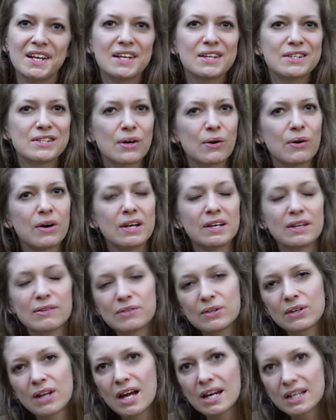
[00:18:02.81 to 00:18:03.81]
So, and if
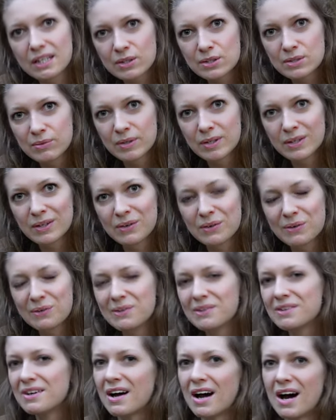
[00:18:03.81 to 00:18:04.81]
you like this
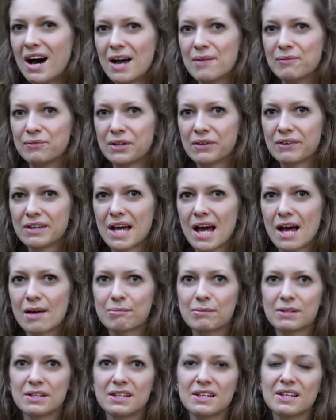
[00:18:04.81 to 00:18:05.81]
video, I'm very
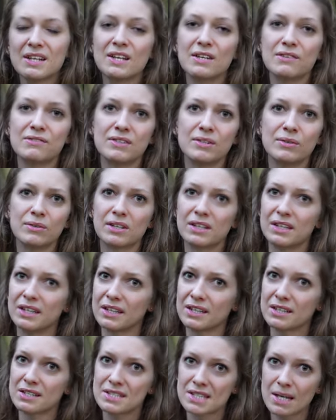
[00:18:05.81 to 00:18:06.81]
happy if you
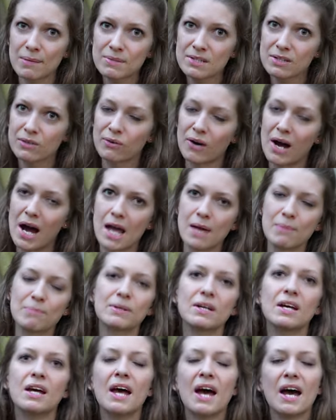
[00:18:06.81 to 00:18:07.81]
click subscribe
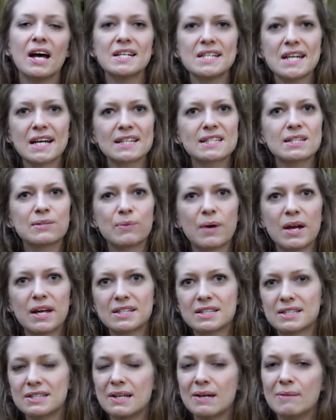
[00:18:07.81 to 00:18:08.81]
and
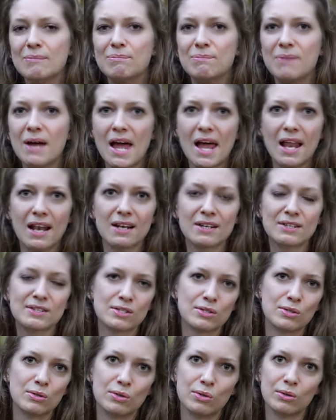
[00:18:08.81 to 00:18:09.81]
activate the bell
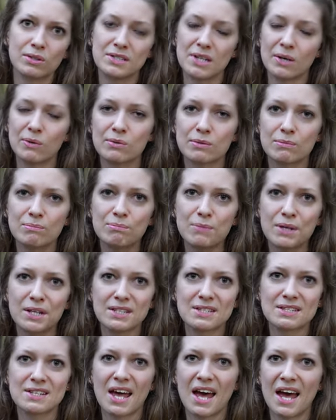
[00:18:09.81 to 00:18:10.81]
to don't
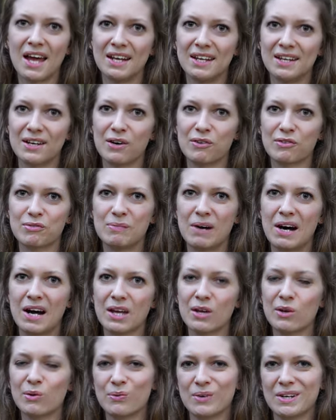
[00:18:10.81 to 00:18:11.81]
miss any of
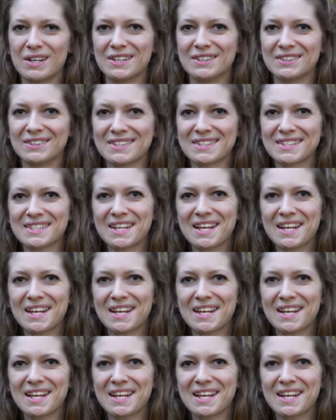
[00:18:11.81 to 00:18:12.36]
my videos.